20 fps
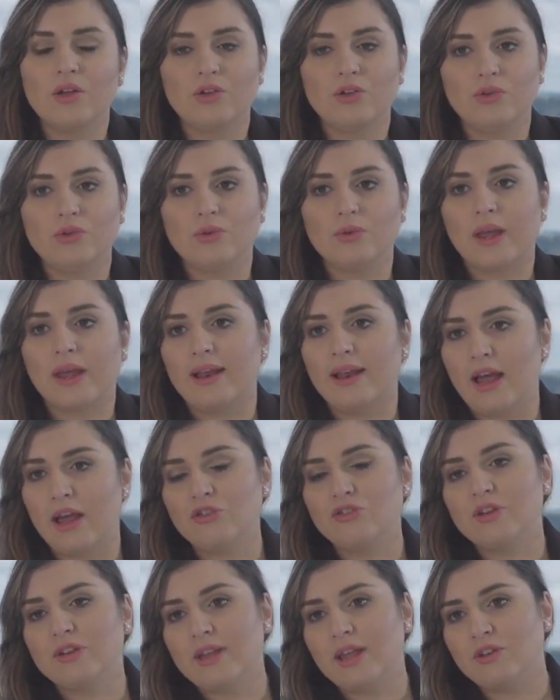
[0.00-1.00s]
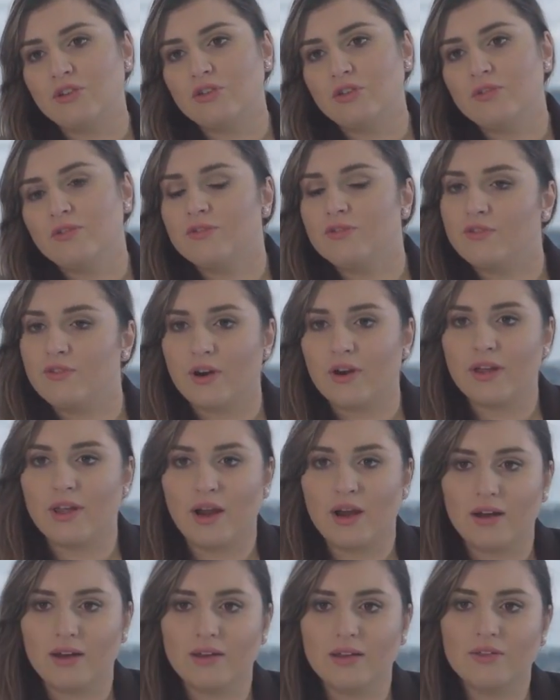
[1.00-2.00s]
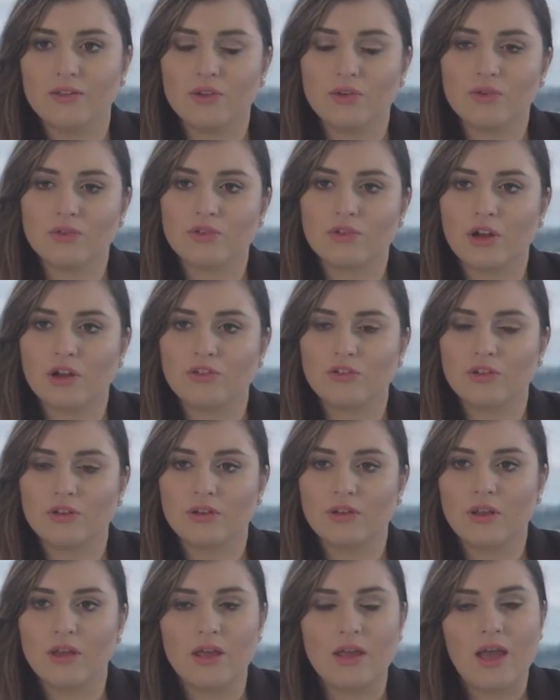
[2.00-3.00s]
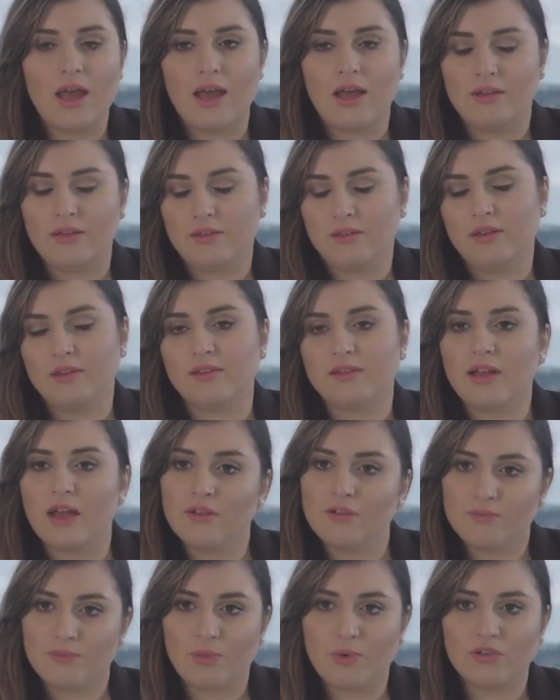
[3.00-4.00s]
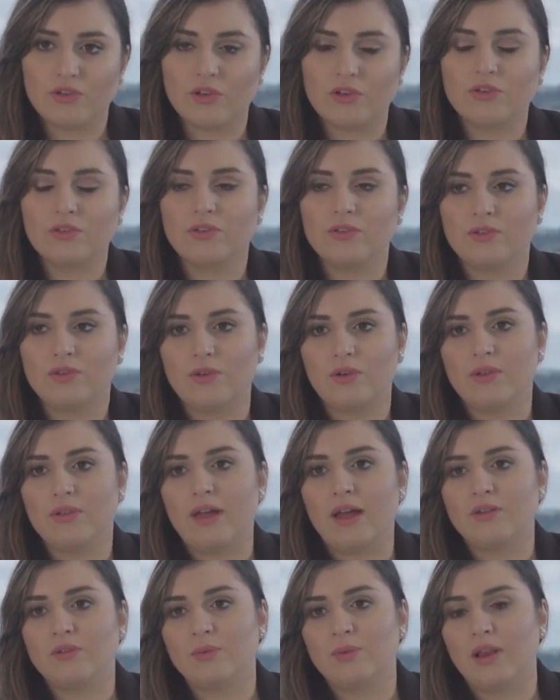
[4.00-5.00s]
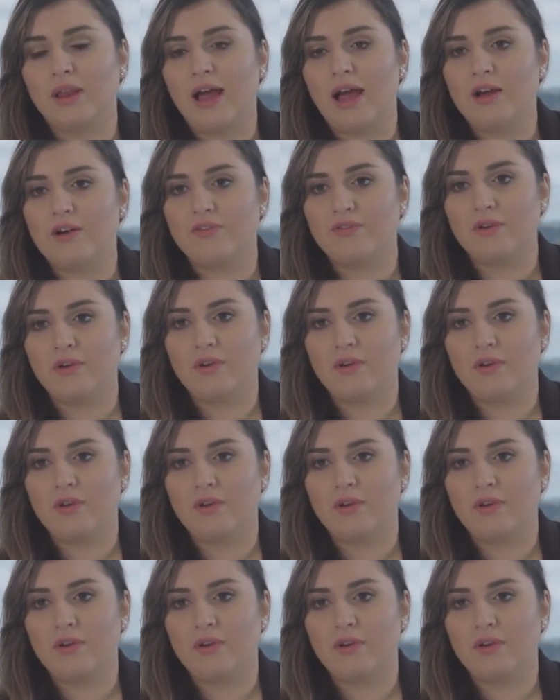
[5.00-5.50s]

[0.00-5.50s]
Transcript: do clash detection very early in the construction and the design process, so that we'll have